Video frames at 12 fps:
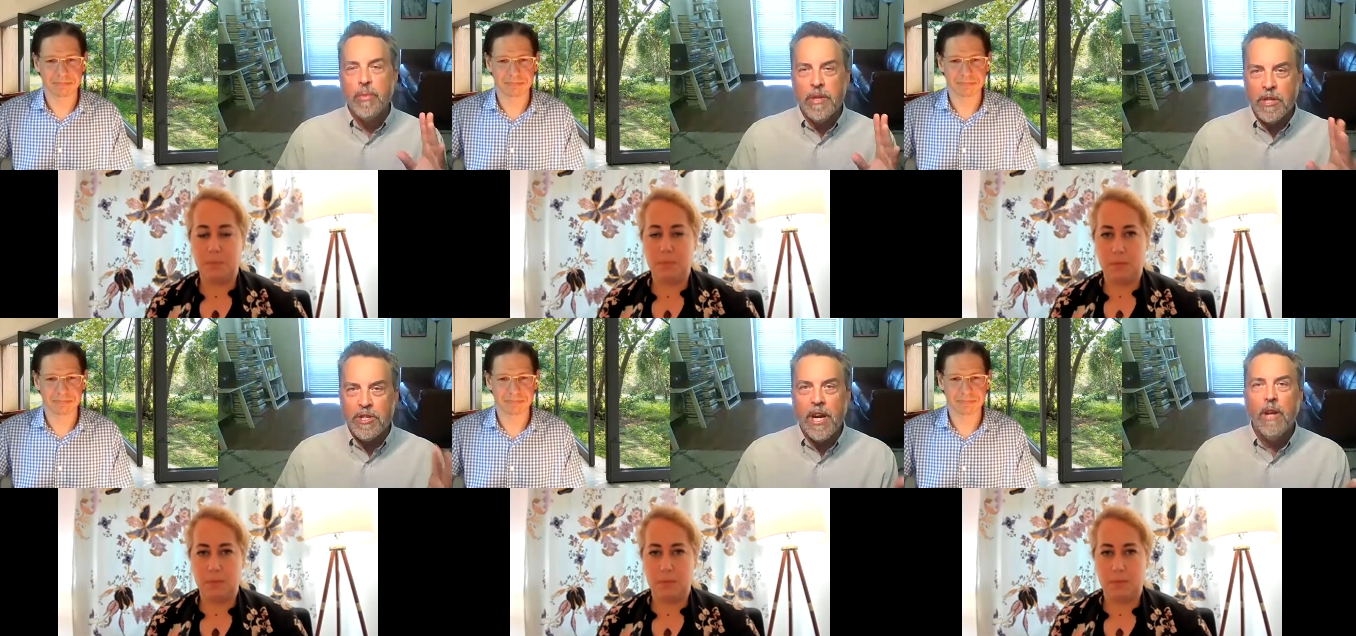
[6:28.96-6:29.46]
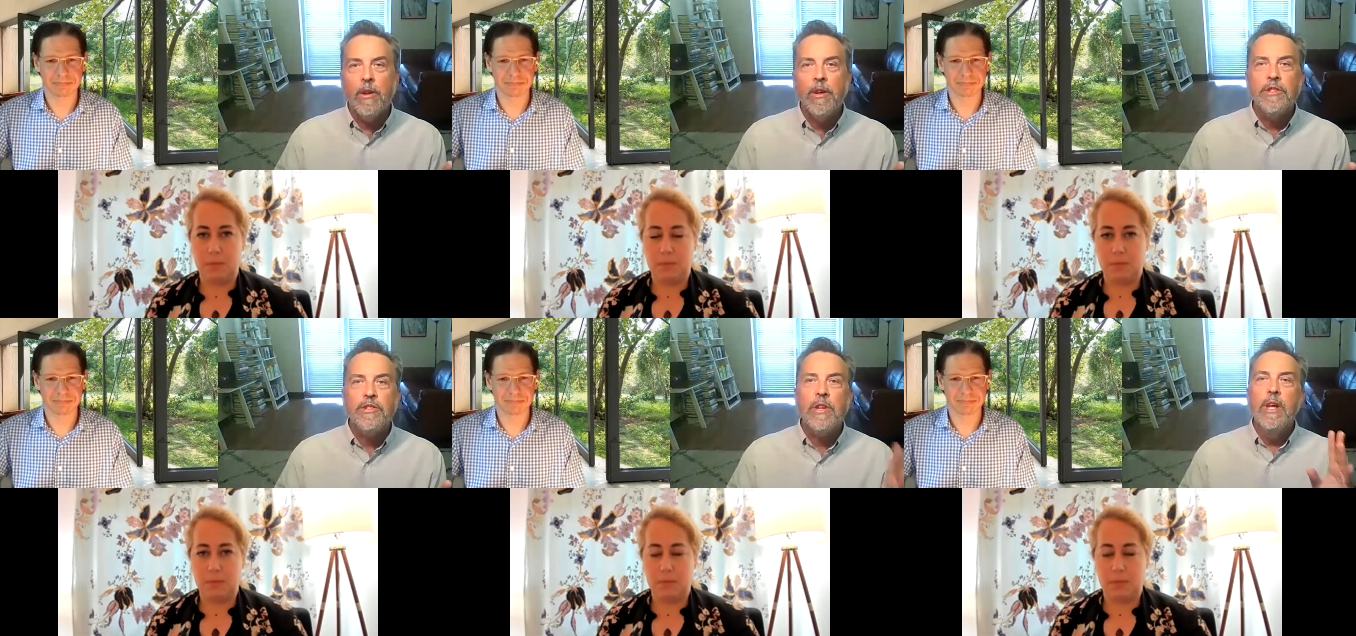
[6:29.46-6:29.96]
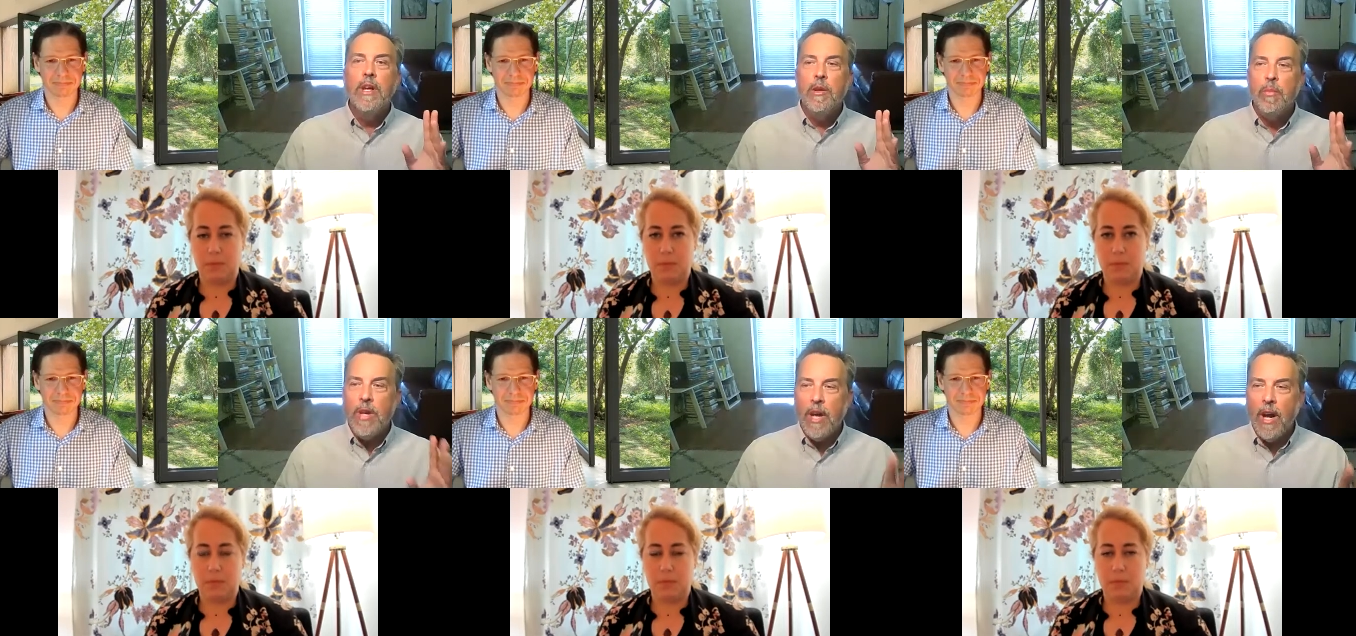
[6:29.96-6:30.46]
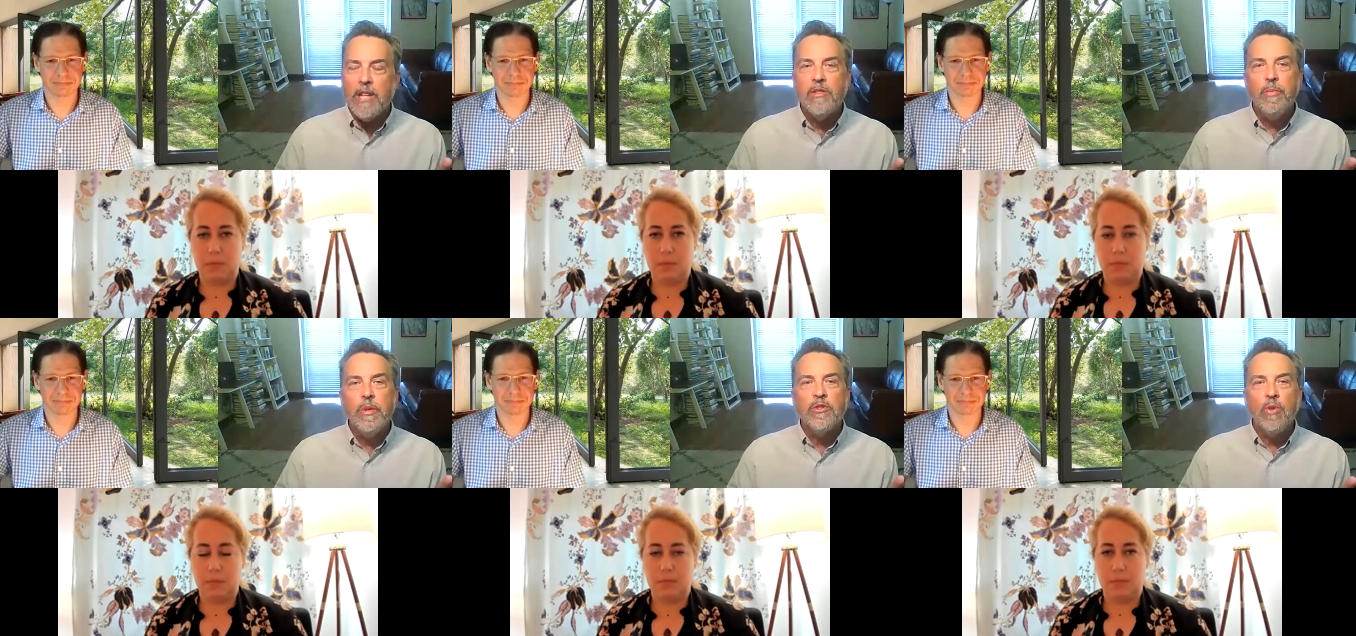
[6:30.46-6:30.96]
Speaker 1: It's been a challenge. PIs have
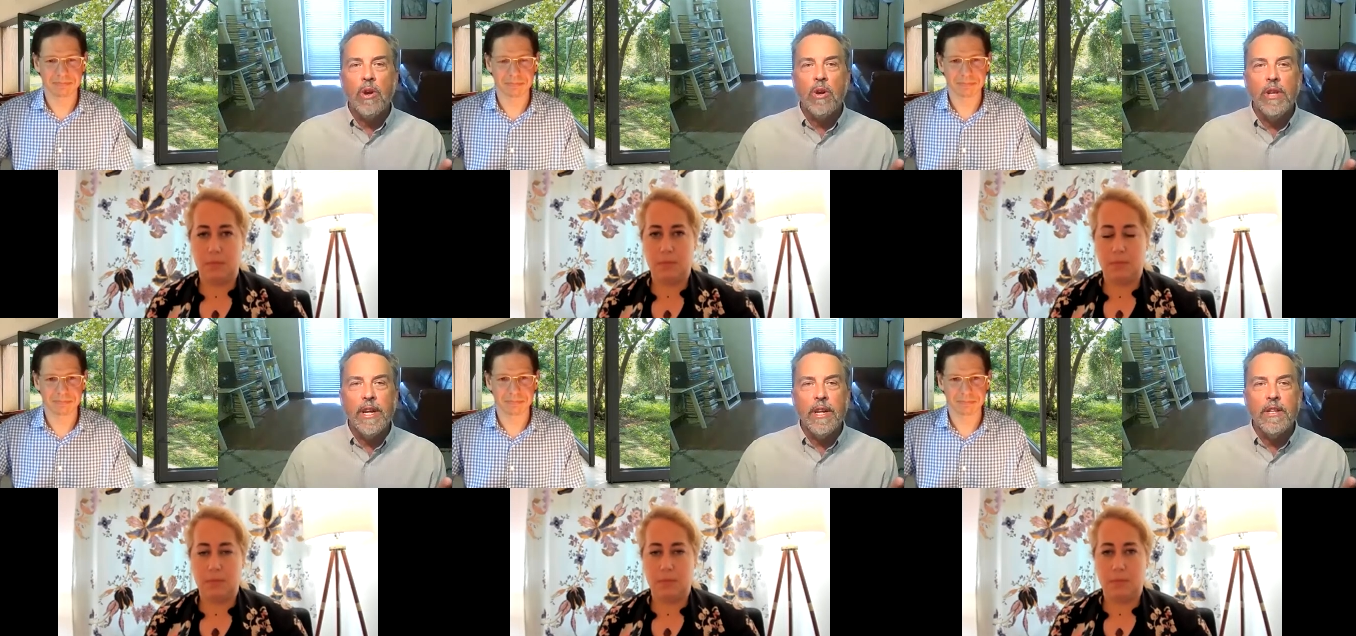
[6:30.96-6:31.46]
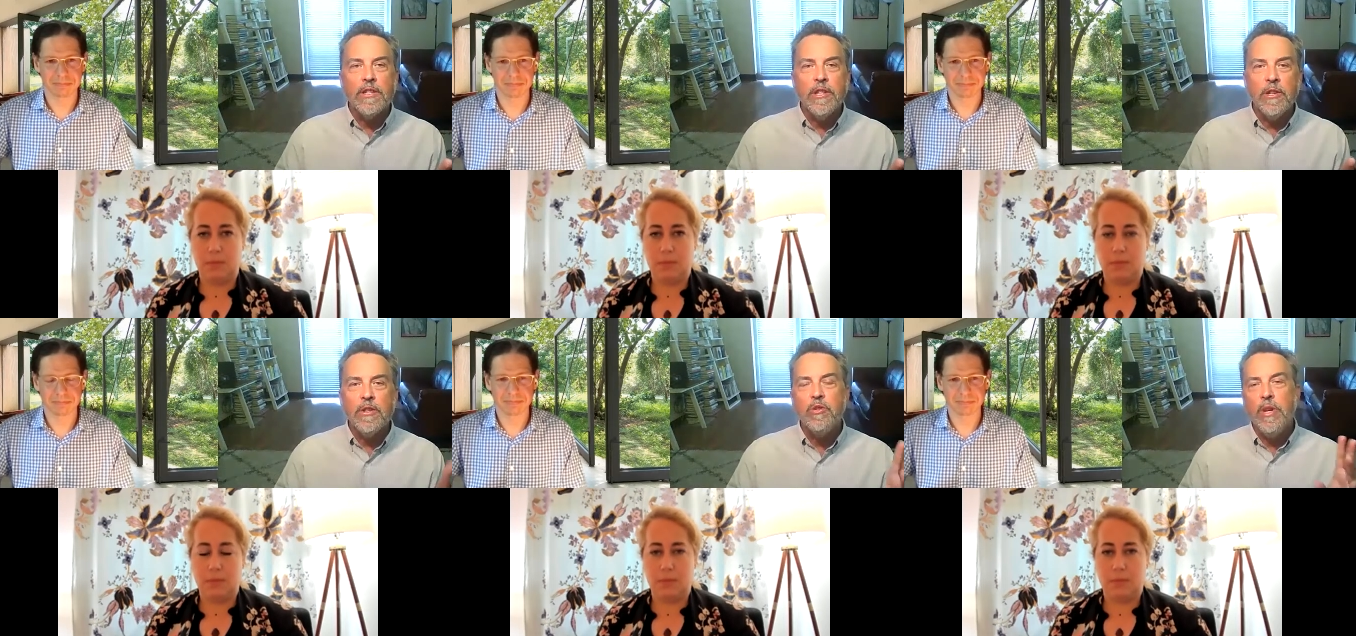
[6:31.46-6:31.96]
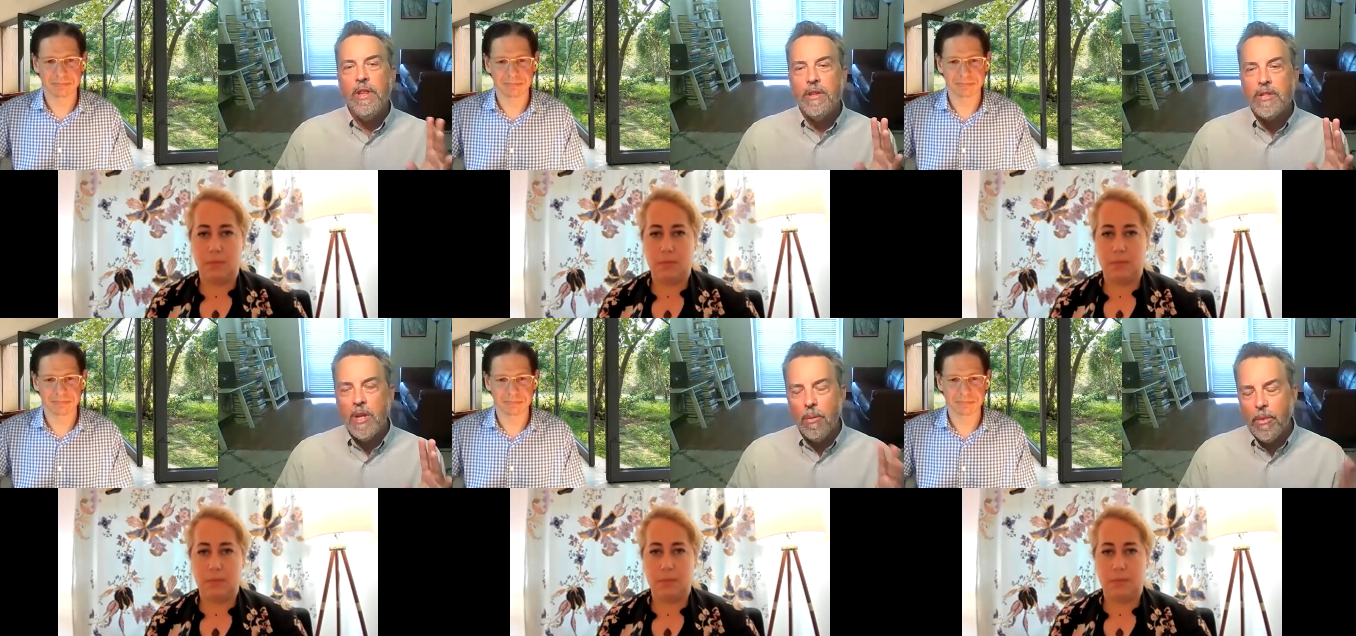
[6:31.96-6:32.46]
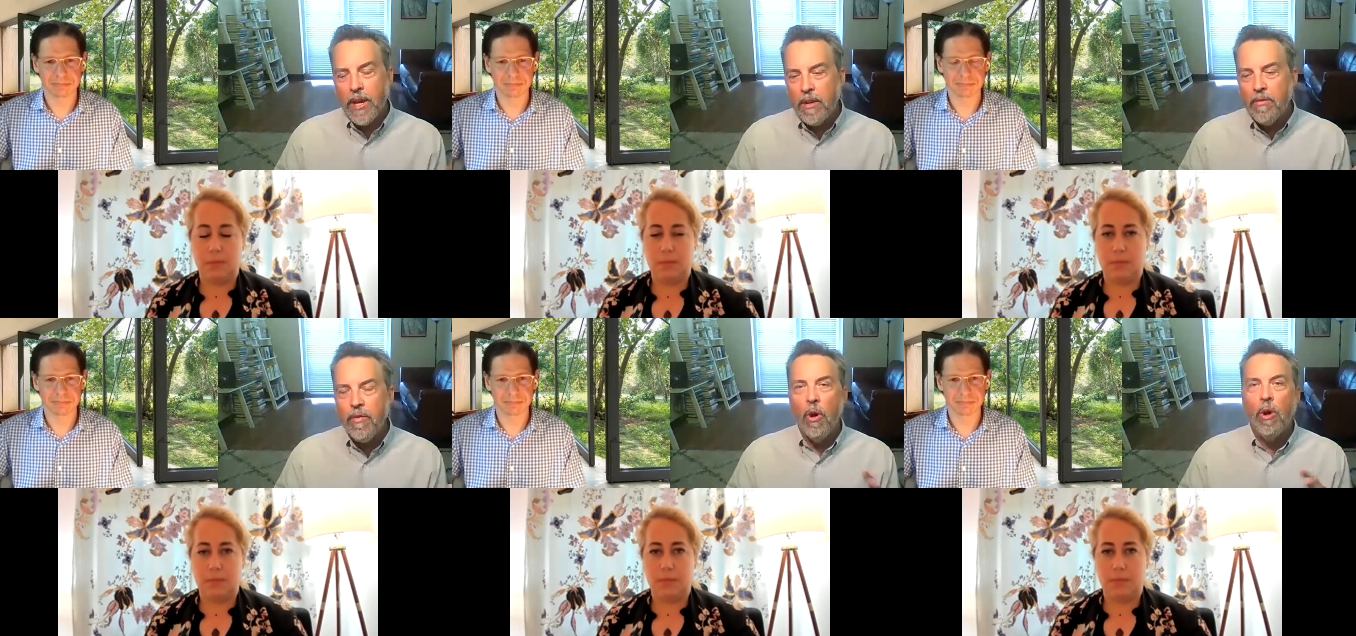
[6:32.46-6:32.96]
been struggling in this industry. Some get
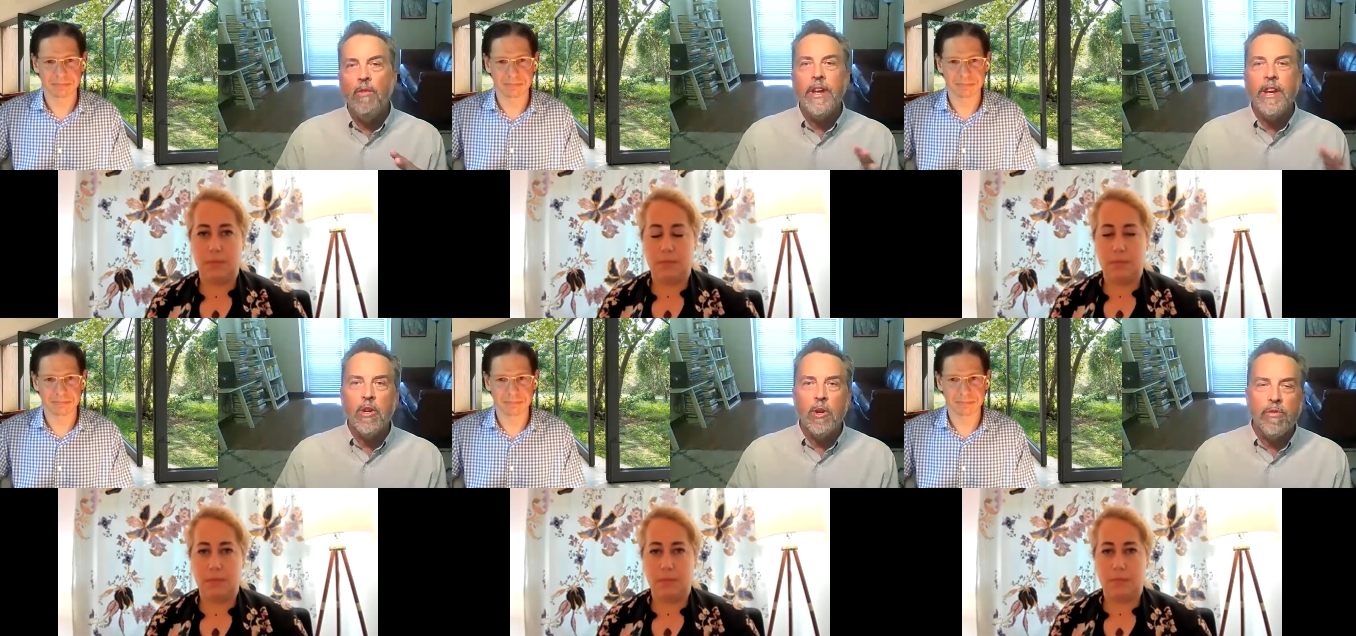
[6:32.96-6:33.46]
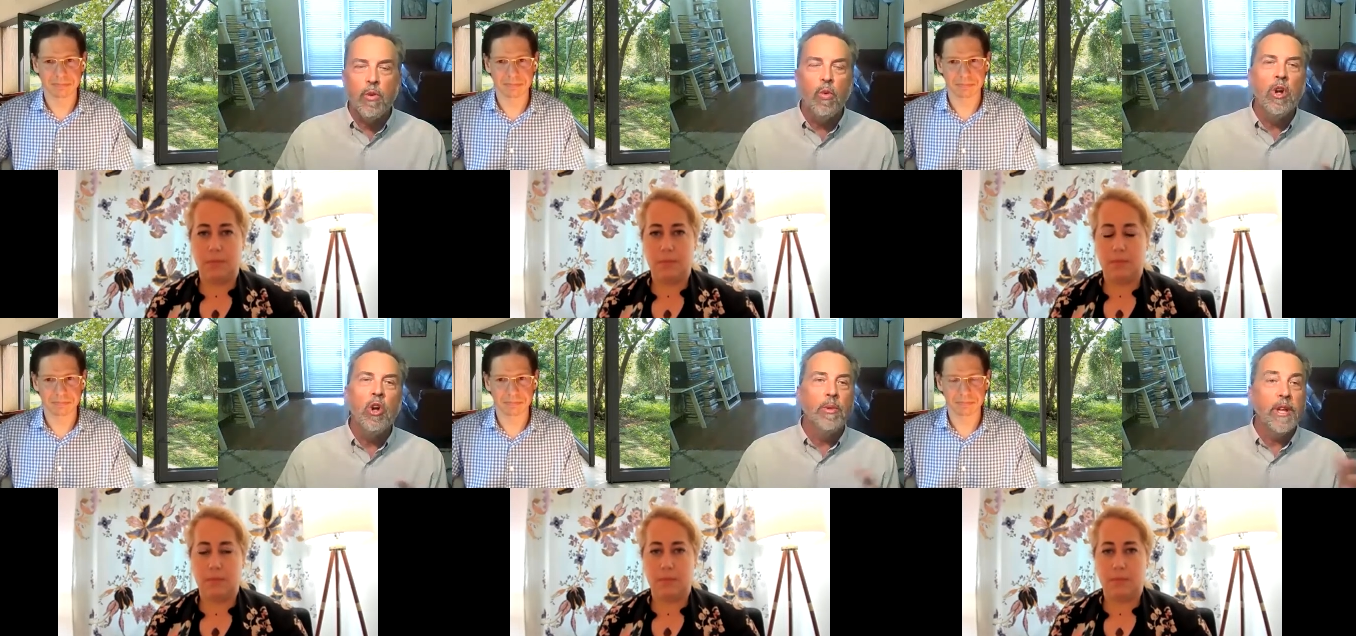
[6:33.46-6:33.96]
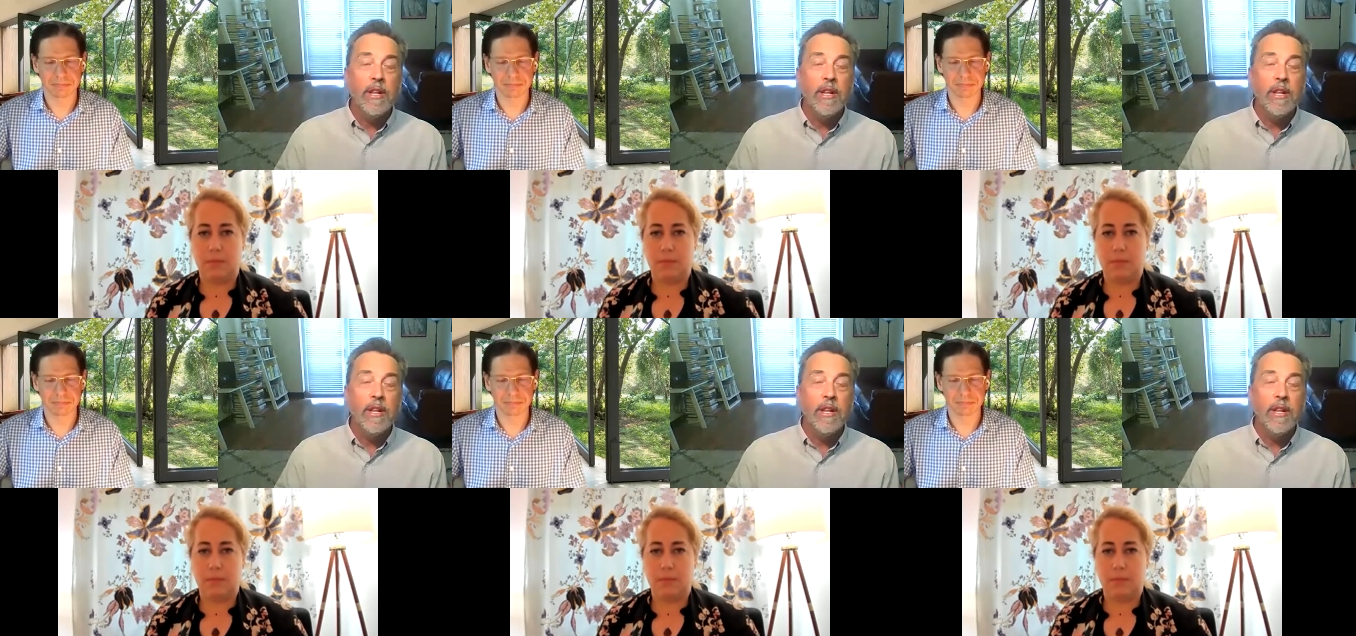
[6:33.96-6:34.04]
involved, they get overwhelmed,